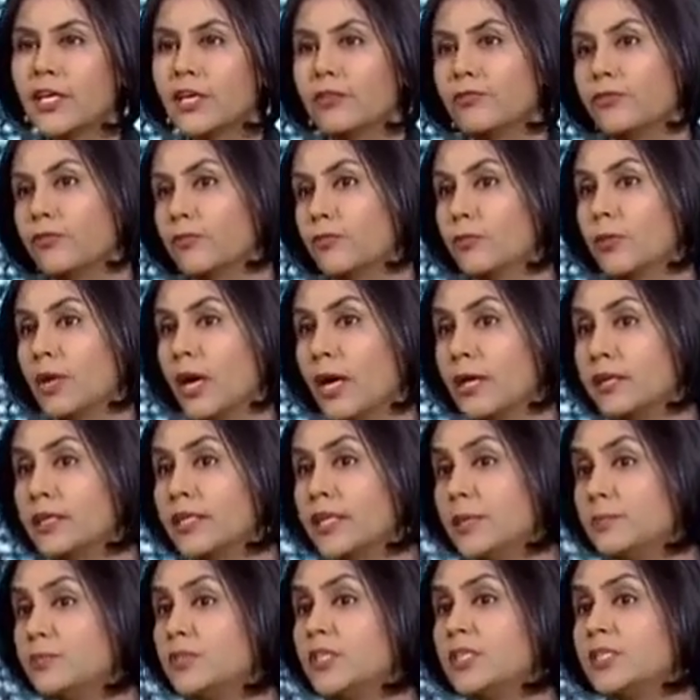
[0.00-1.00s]
if you
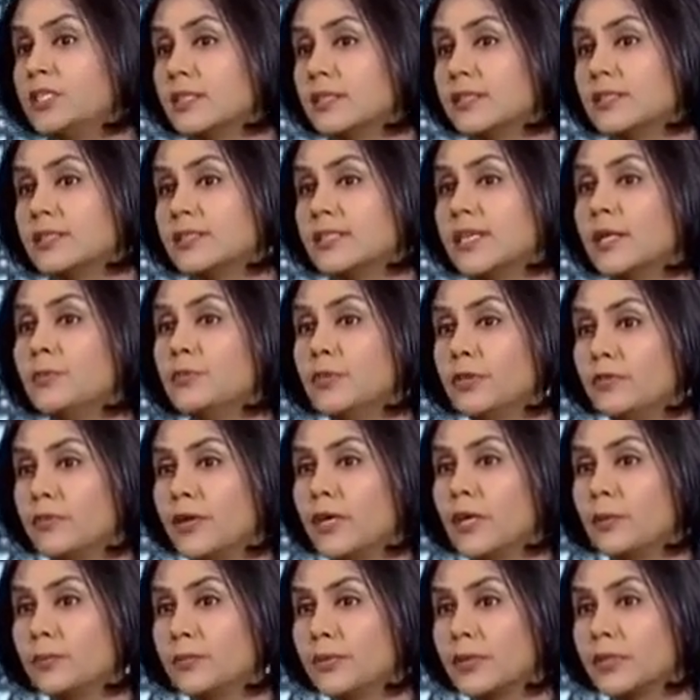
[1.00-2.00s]
can't keep chasing the same
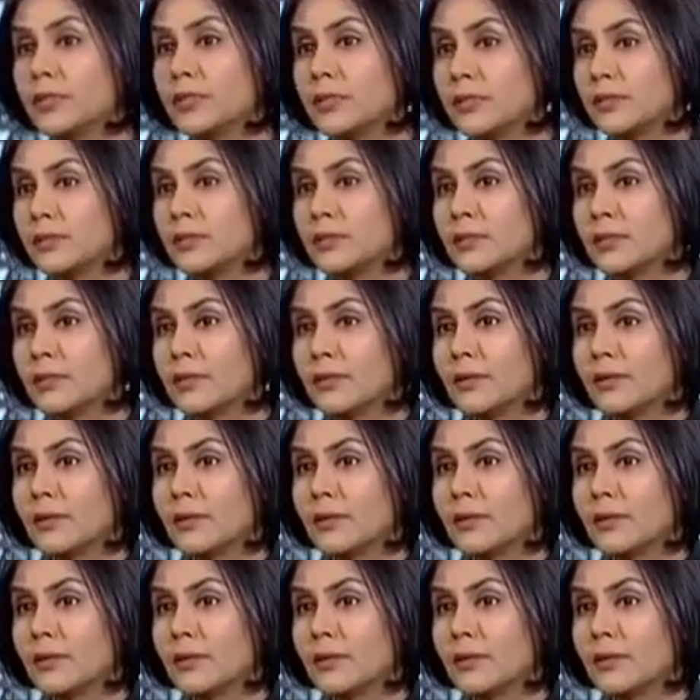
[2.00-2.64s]
developers,